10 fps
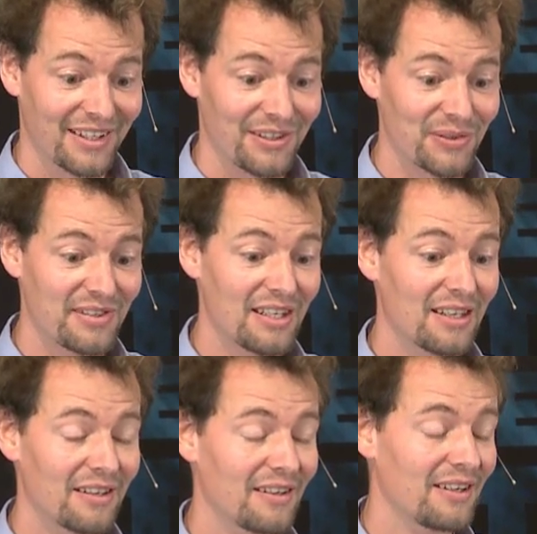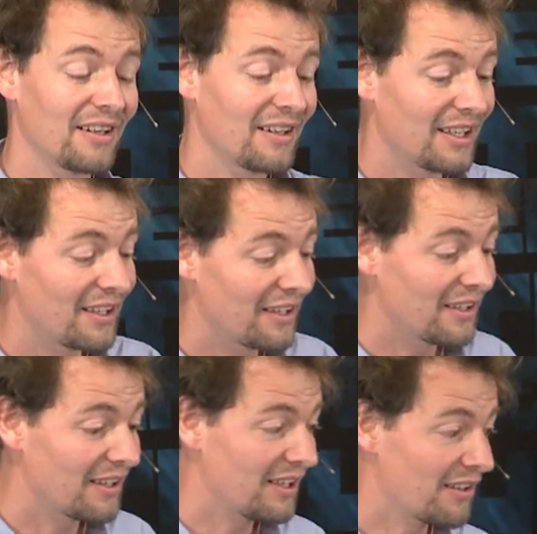you see, in,
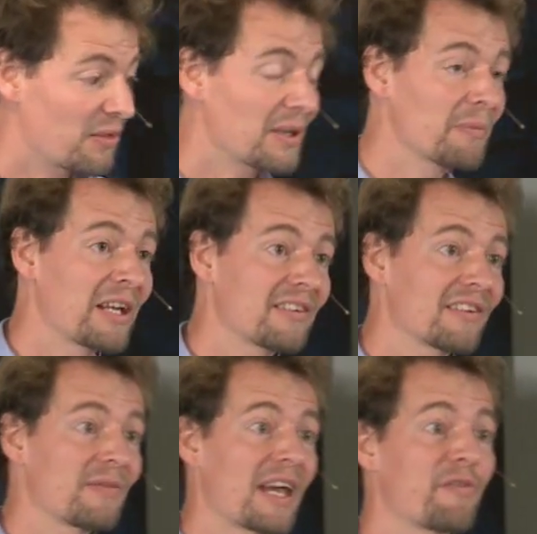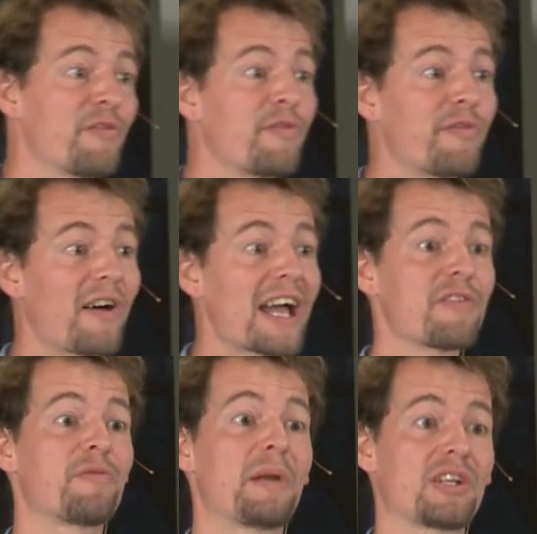in three dimensions, we have five
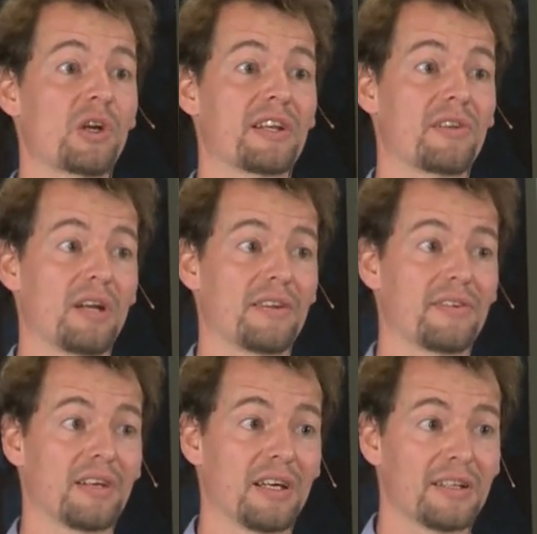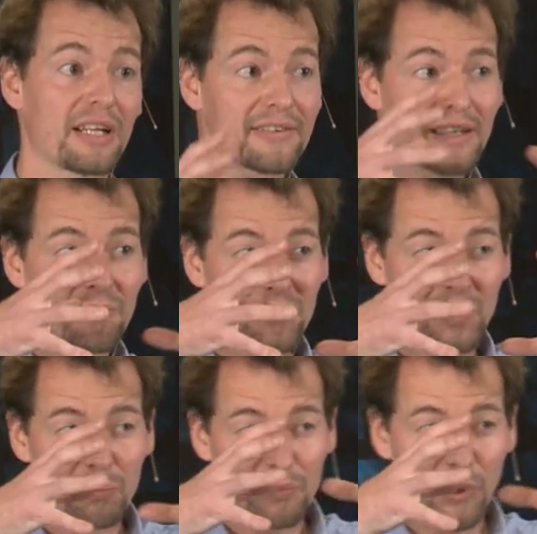platonic solids. That's the,
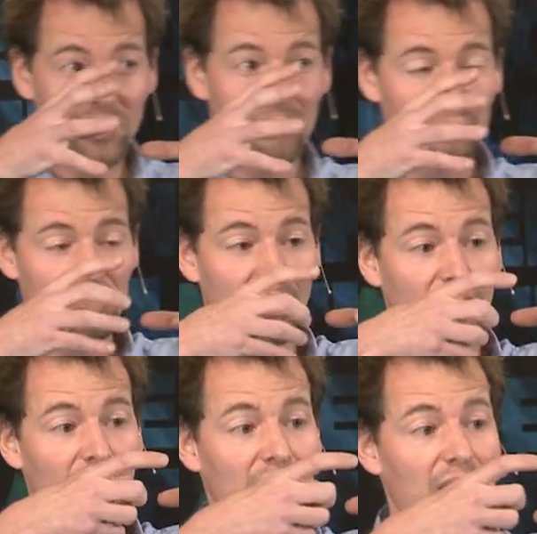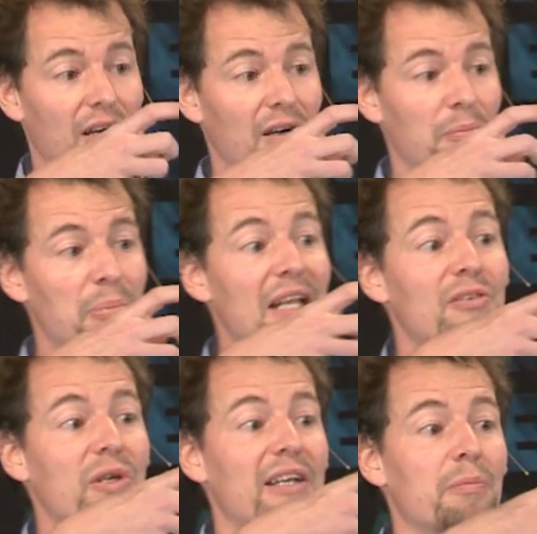the bodies which are, are built
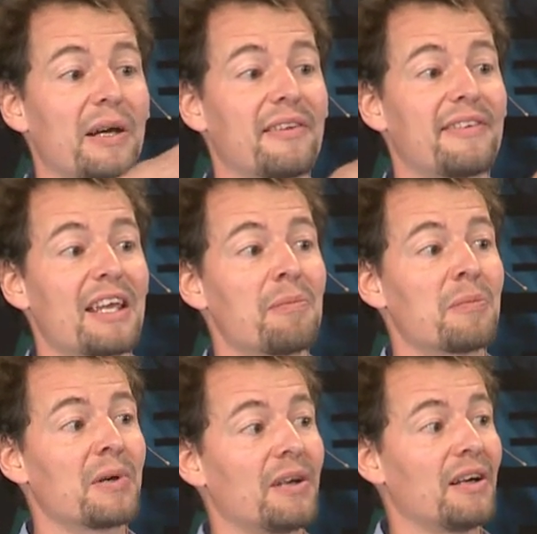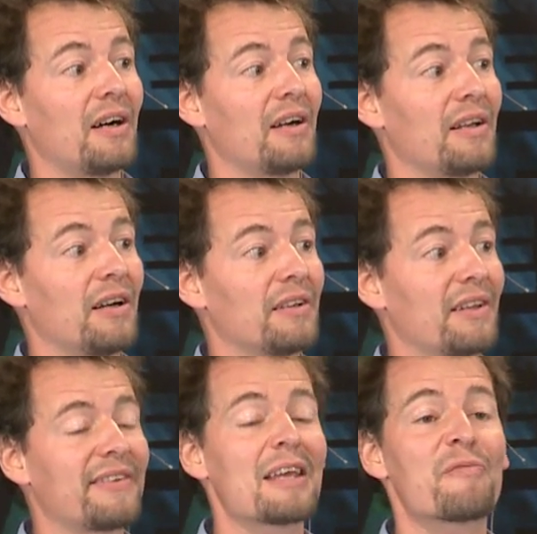together by same, uh, the
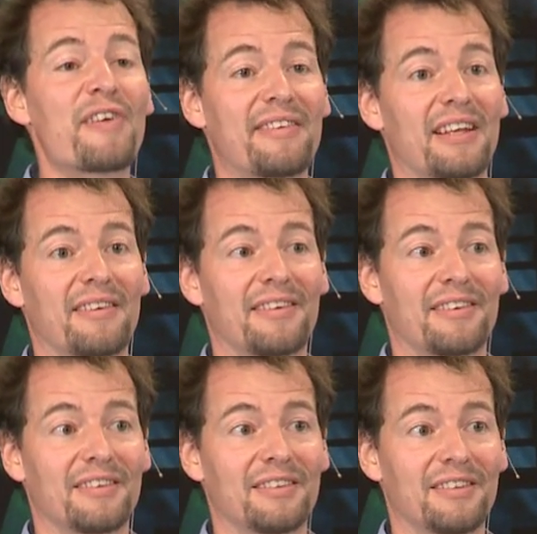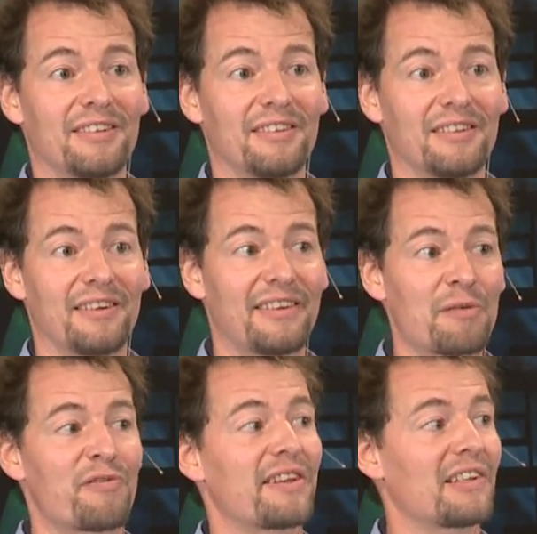same facets, yeah? the same
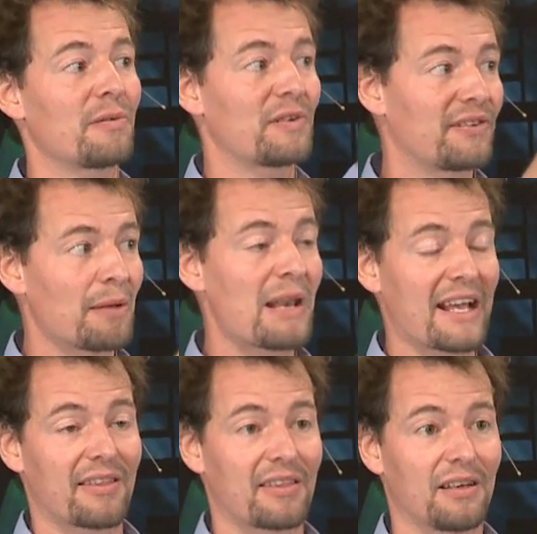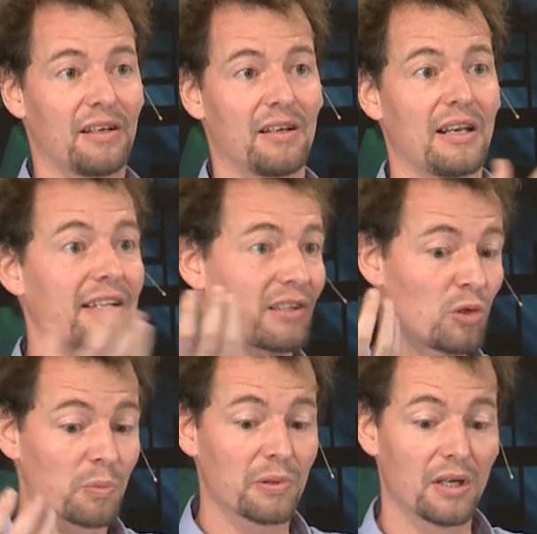facets with the same length, like the
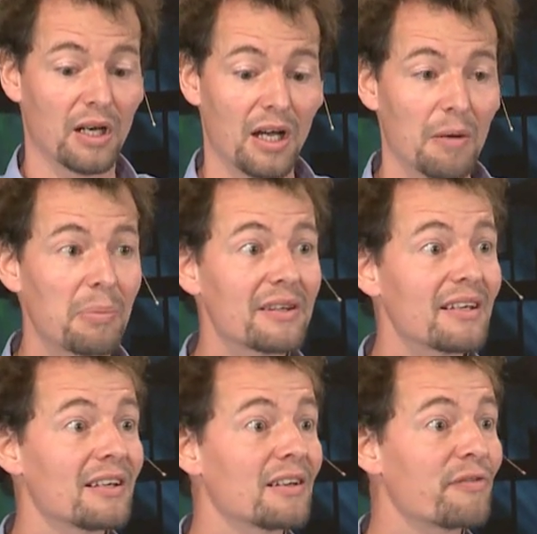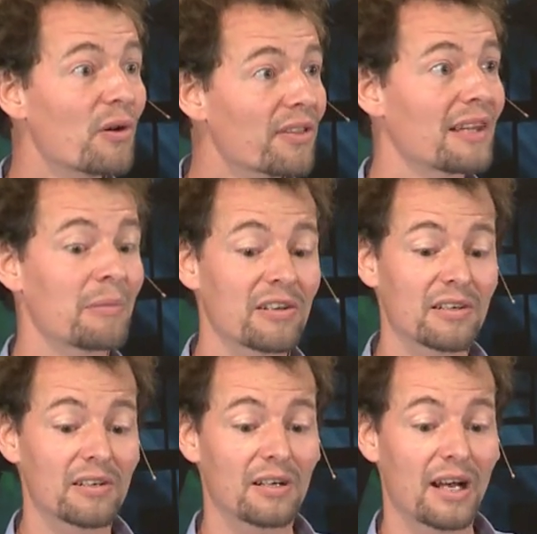cube. But in the fourth
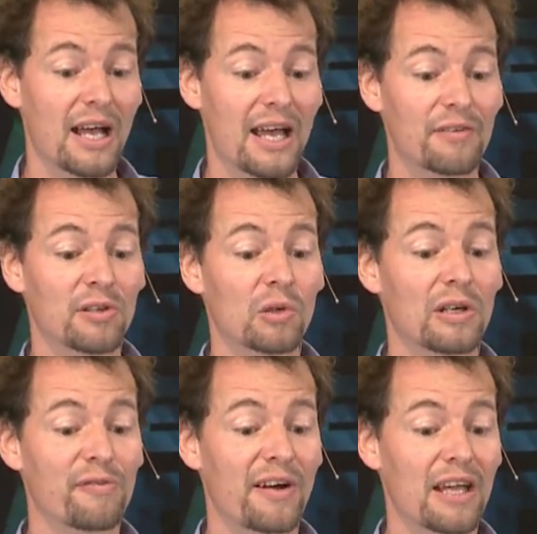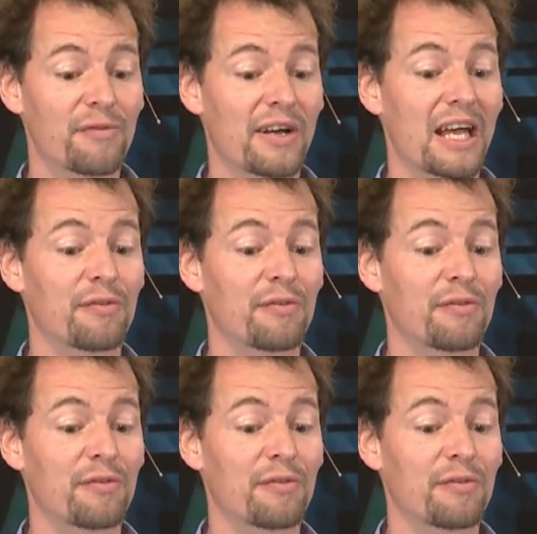dimension, I have not only five, I have